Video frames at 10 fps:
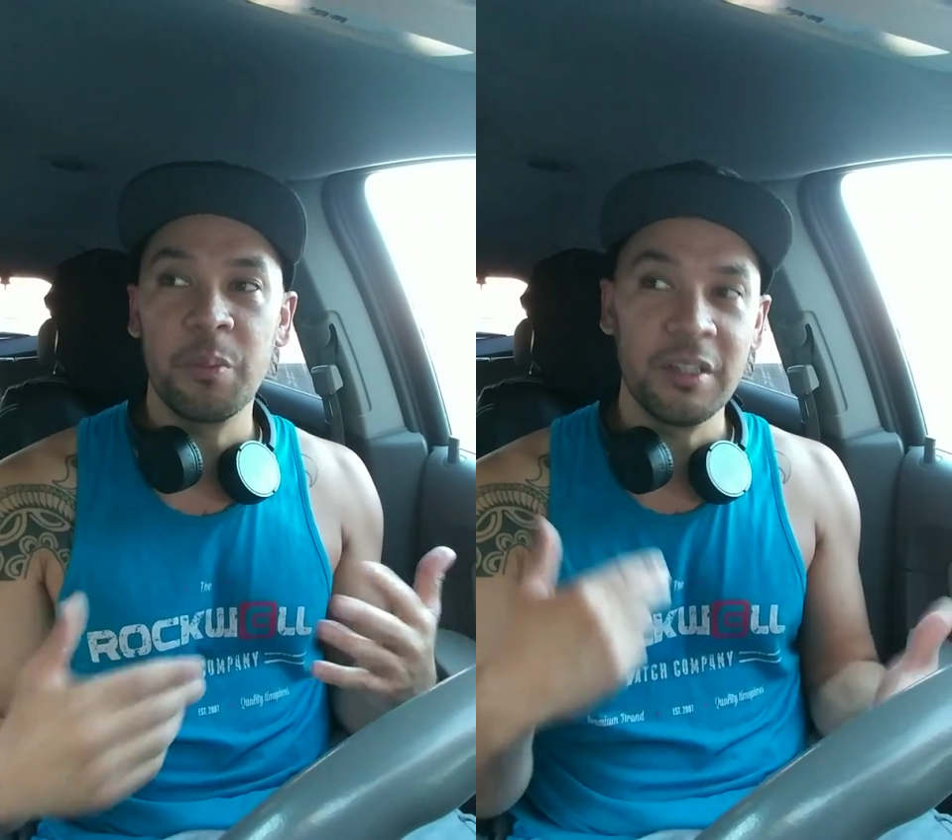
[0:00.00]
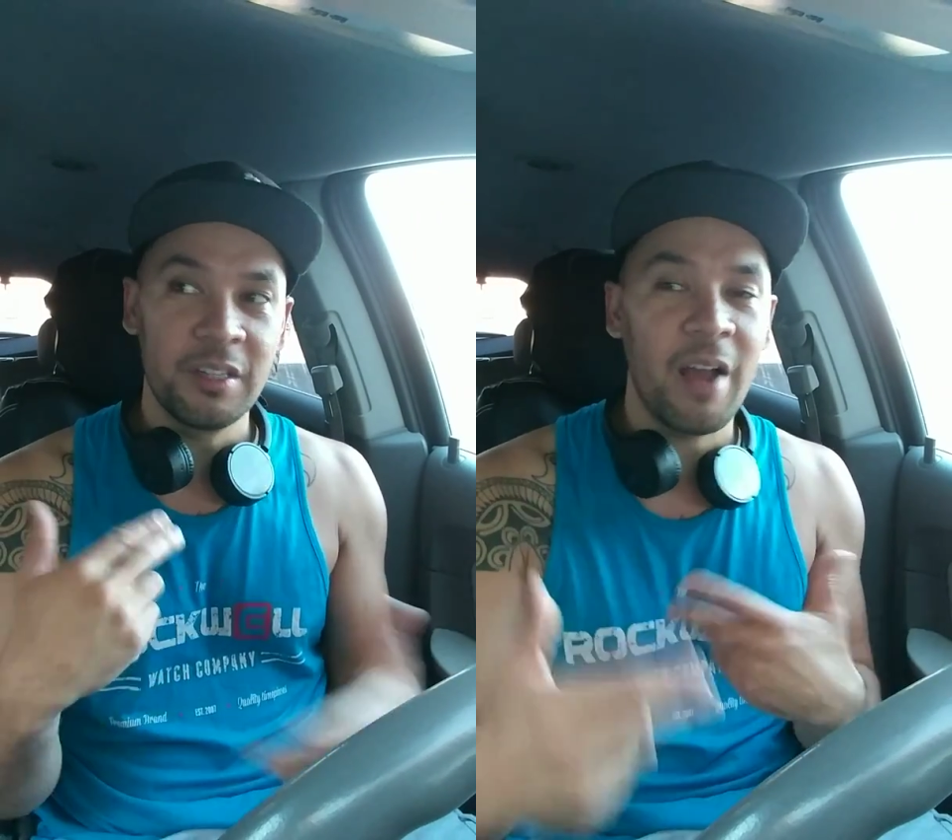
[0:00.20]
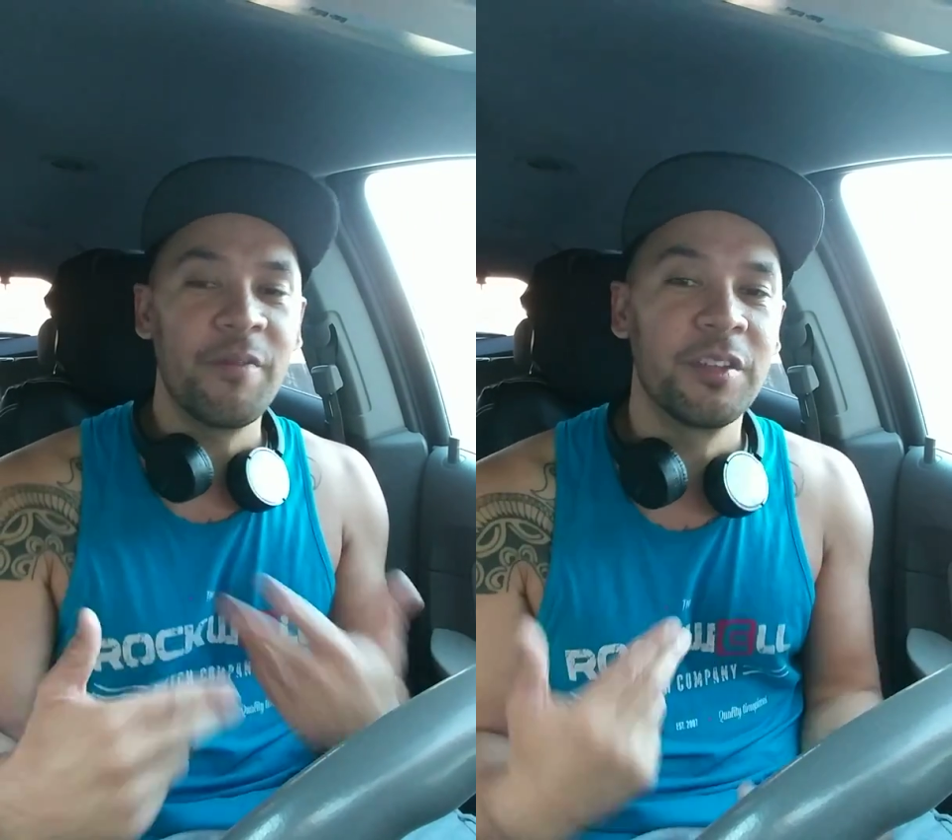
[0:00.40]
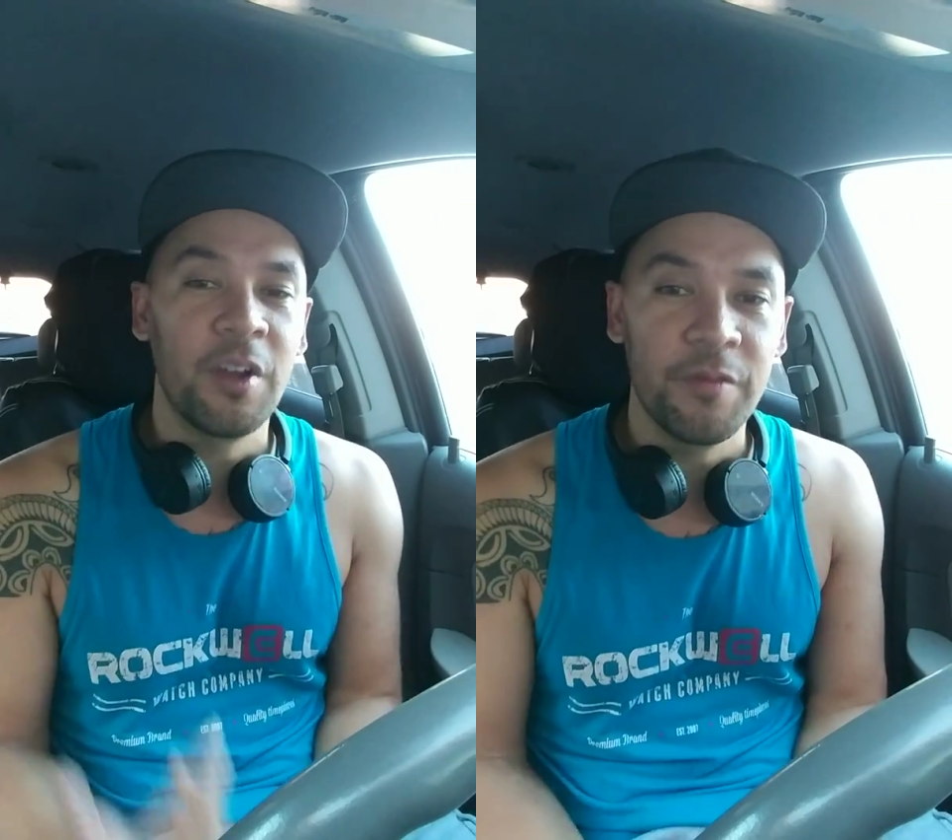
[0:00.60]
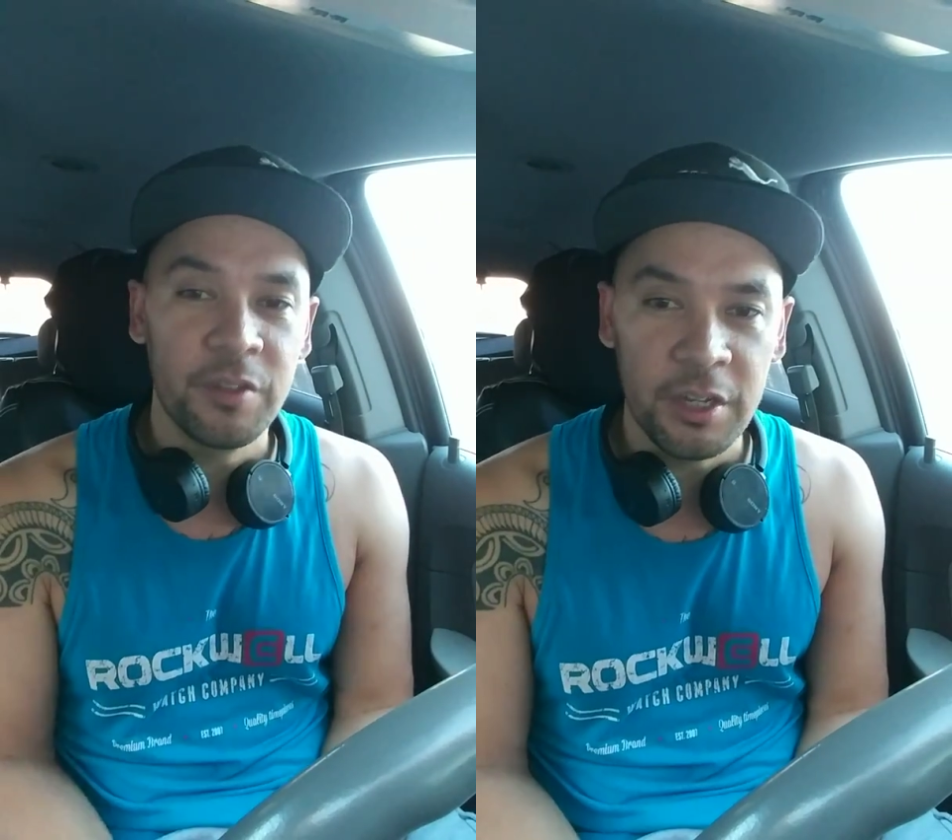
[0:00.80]
beings to have this
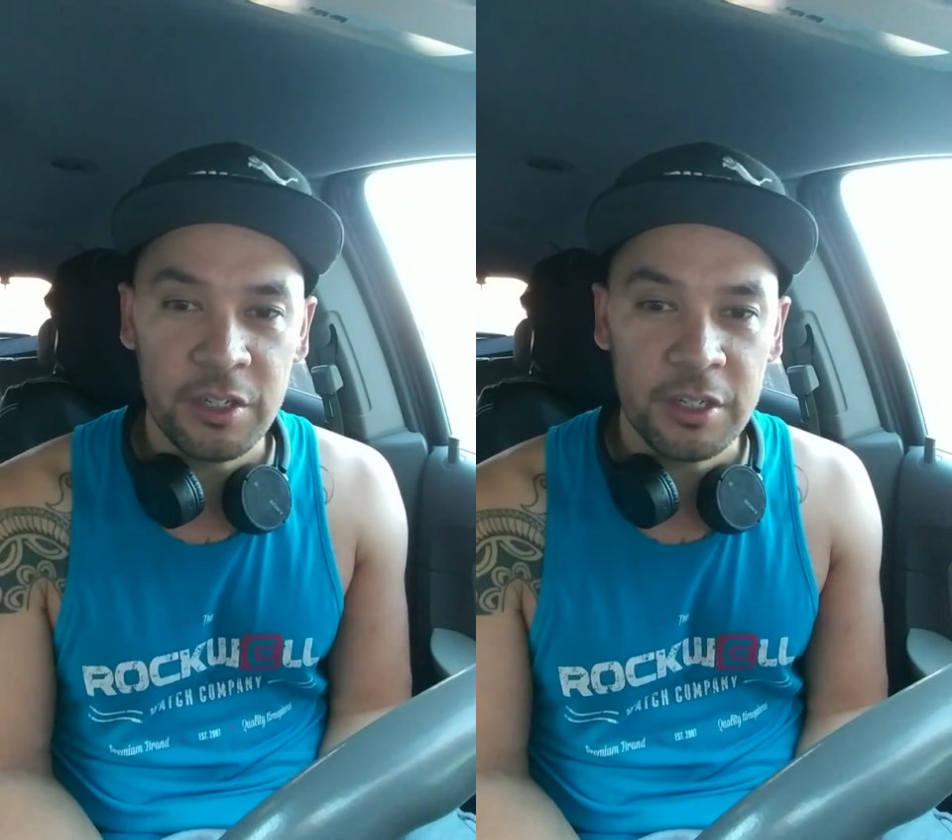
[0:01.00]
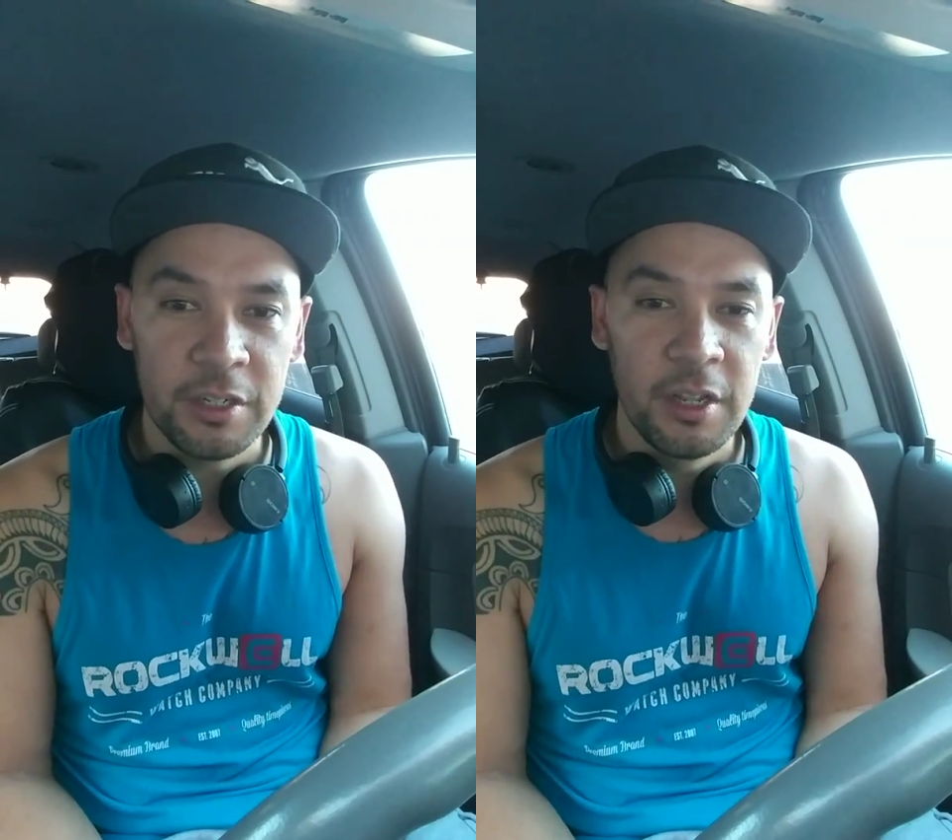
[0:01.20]
conversation.